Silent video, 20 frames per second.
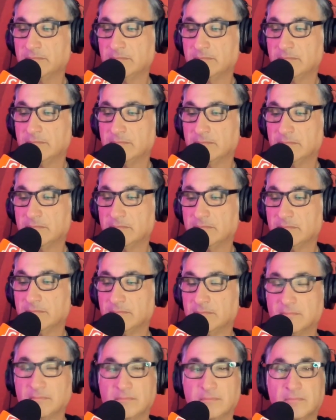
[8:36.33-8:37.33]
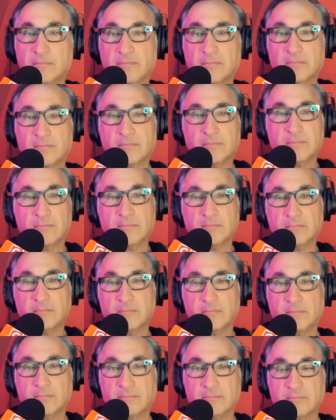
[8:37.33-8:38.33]

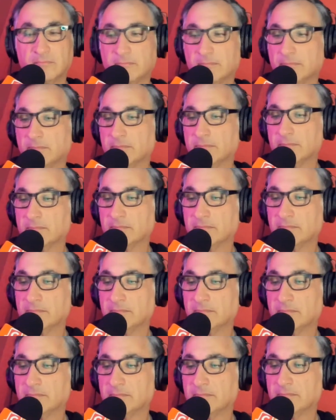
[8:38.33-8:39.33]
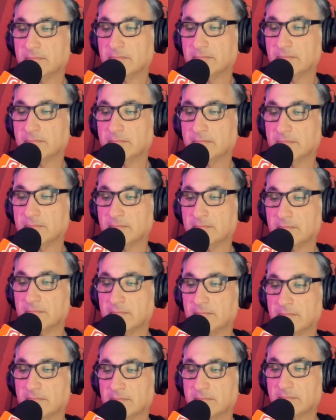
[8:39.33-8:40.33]

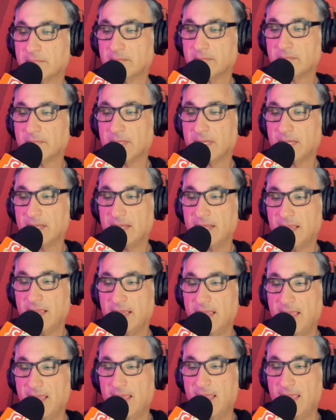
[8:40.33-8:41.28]
The person shown says nothing.